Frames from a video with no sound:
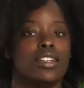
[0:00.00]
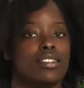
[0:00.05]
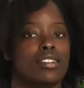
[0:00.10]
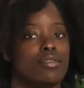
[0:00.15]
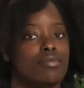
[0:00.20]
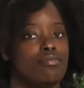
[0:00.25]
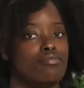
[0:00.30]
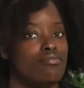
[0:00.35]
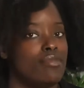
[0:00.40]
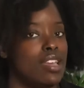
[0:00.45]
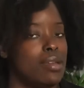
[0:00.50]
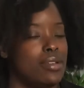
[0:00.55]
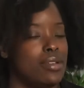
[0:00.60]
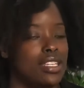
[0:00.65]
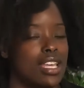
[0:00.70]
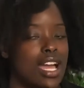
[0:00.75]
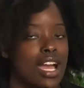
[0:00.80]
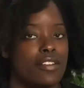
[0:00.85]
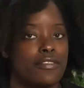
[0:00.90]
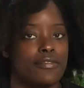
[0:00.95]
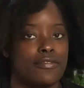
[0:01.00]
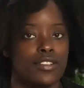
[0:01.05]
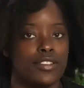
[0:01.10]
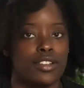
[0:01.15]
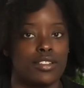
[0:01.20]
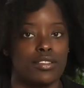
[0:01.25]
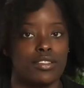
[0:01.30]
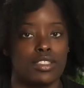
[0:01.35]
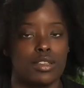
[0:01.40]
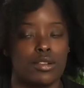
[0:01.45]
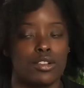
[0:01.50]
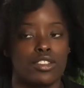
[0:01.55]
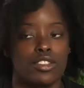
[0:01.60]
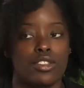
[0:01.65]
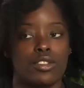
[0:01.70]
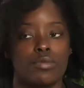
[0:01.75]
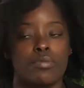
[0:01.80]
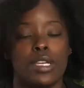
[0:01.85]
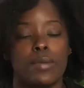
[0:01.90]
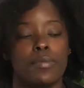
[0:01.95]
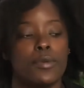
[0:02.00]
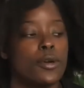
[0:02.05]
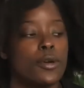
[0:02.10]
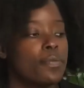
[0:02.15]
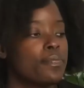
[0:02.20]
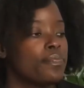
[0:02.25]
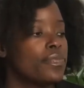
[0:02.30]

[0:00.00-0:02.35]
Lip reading: maybe not for certain people.